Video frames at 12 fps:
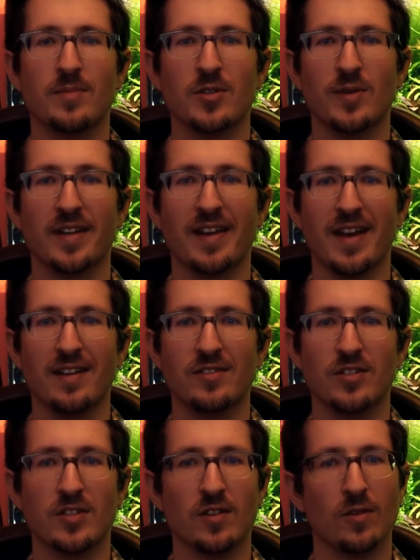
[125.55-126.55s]
So again,
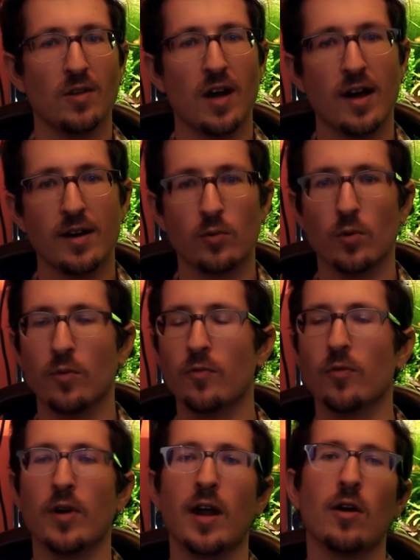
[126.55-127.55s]
just a lot of room
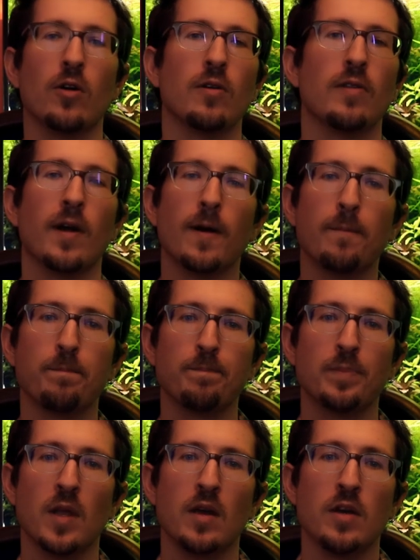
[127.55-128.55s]
for error there.
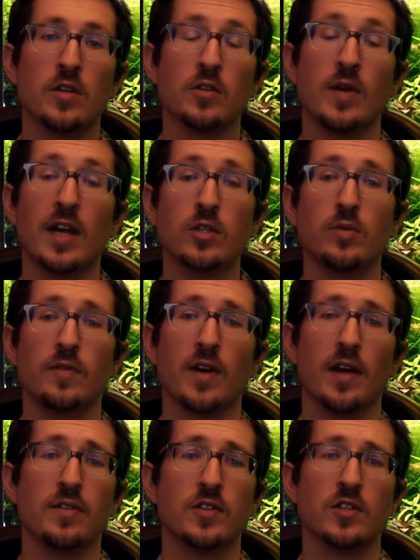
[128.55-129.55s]
So next we've
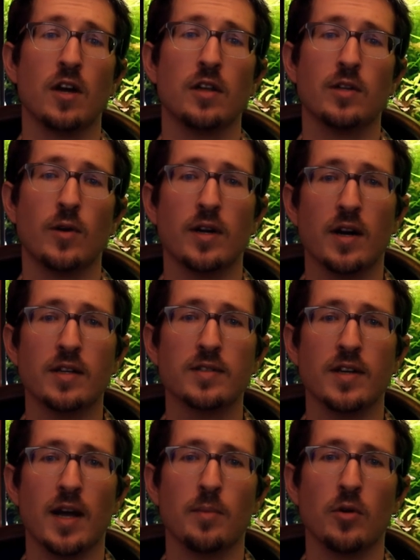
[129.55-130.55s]
got the solenoid on a
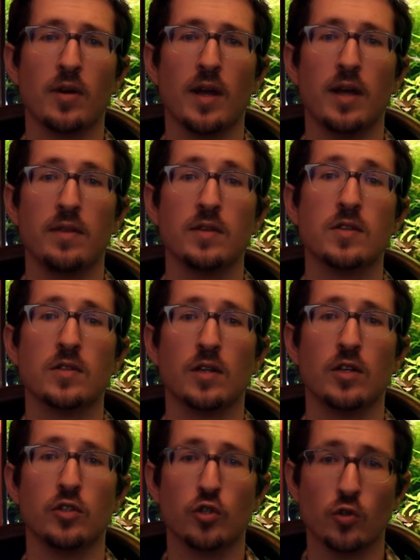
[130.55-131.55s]
timer, and this is a
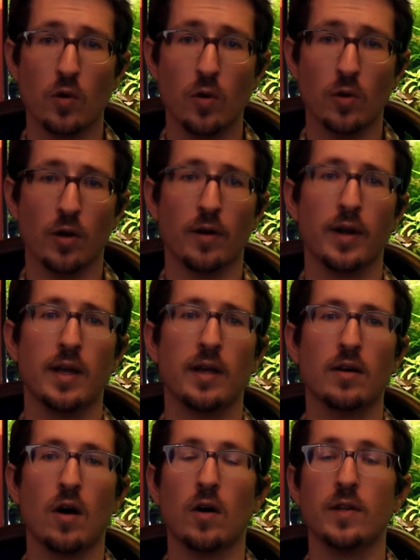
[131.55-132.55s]
controller,
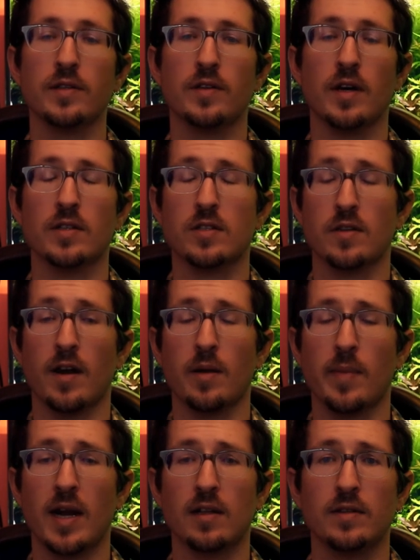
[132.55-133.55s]
and all it does is
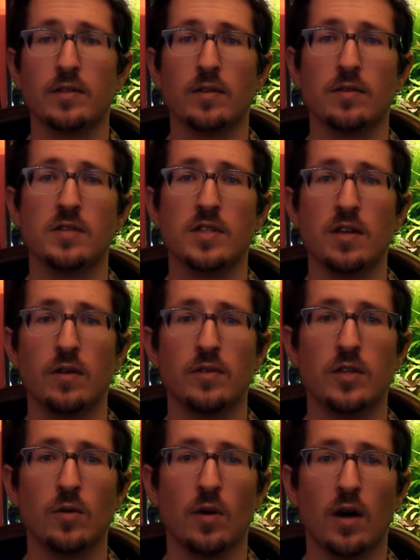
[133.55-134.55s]
automatically turn the C O
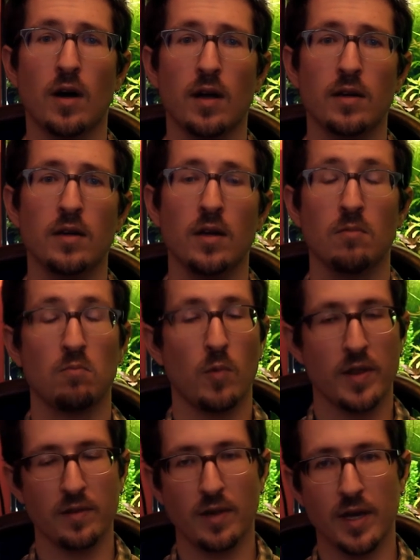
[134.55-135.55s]
two on
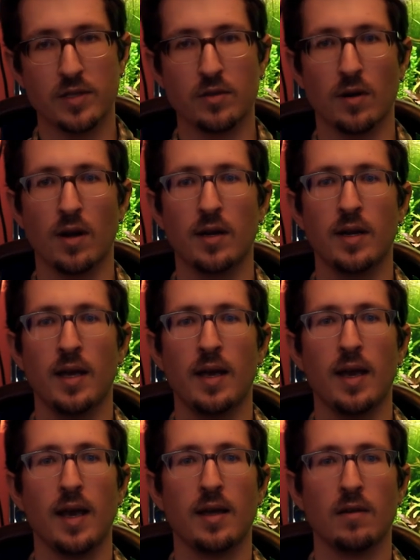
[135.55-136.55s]
when the lights are on
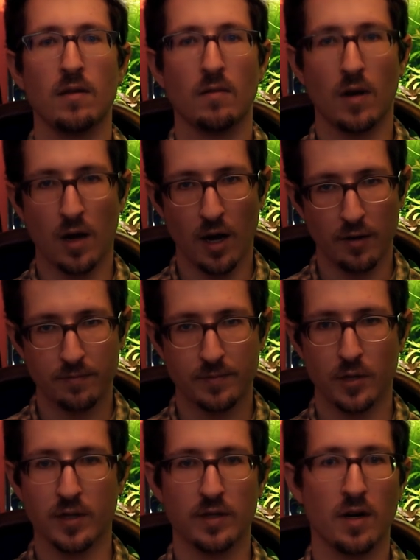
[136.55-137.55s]
and off
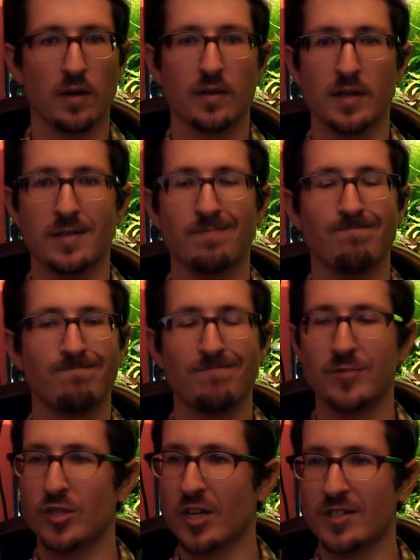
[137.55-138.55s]
during darkness.
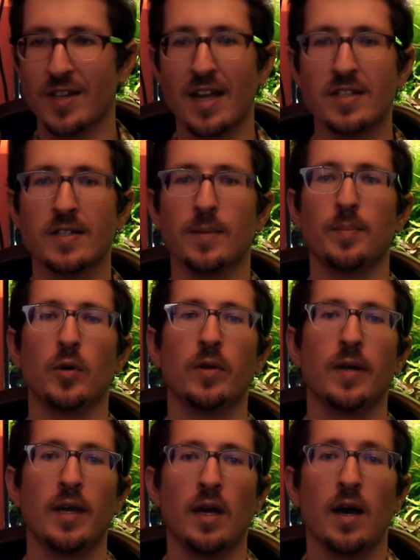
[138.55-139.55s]
Just that
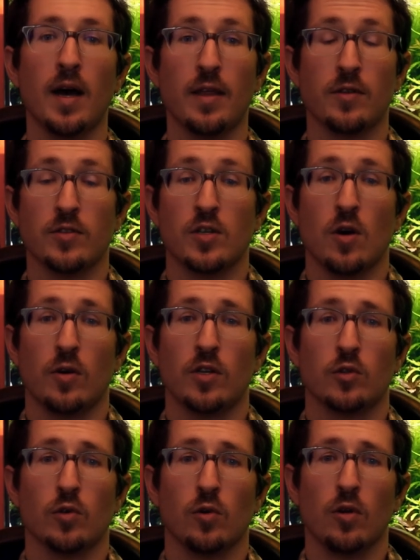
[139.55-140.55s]
simple. Uh, there's no
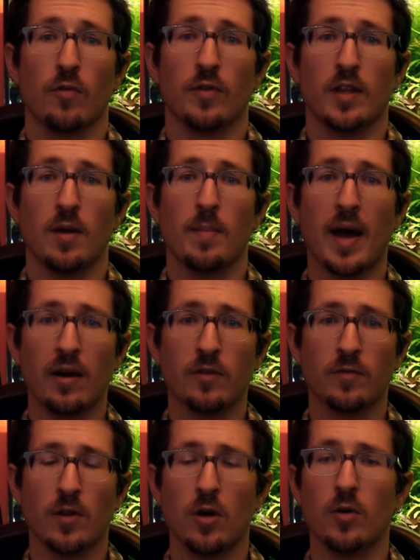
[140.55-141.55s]
control over the amount
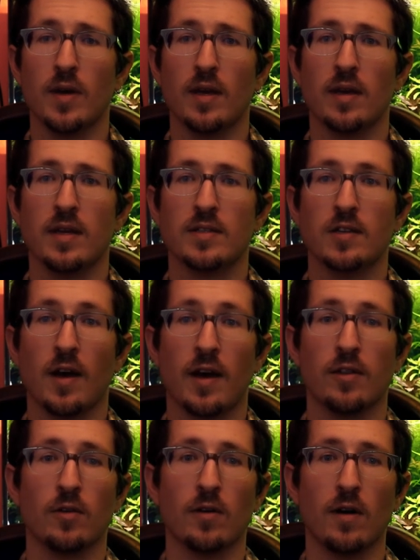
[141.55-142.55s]
of flow. It's
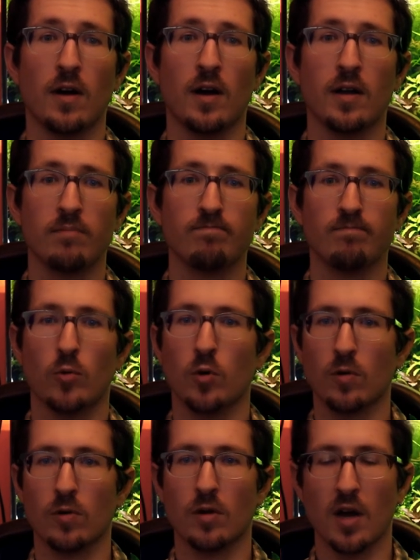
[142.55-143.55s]
either on
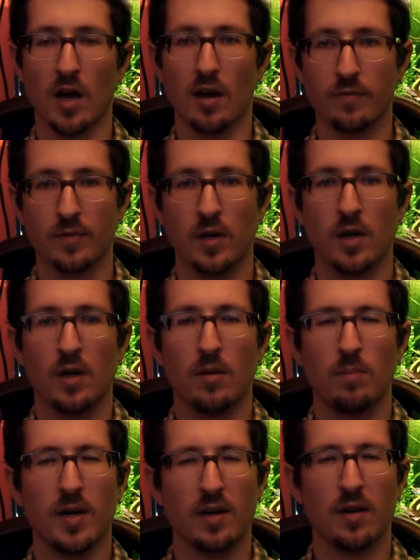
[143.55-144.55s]
or off.
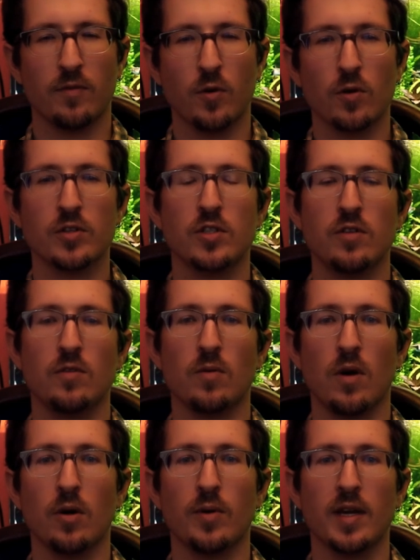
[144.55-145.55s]
But of course,
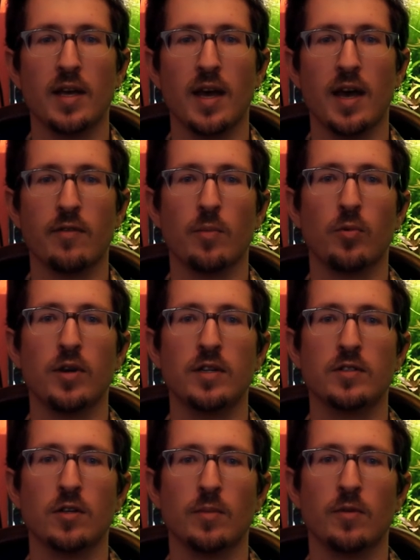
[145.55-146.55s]
you already have a
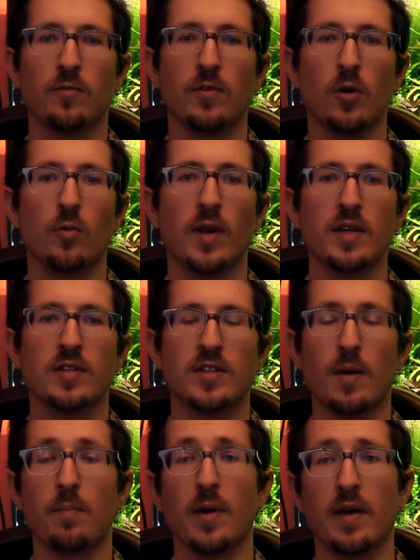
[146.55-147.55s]
predetermined flow rate
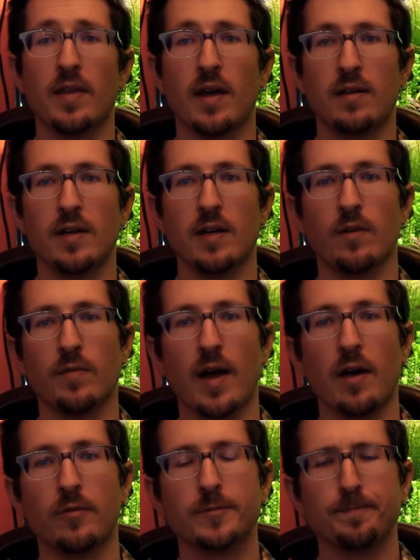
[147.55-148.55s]
set by that needle
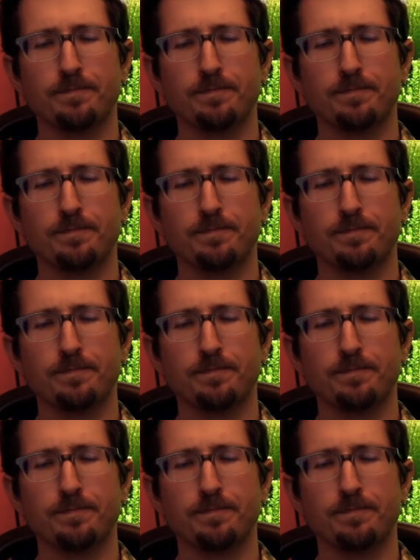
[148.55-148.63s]
valve.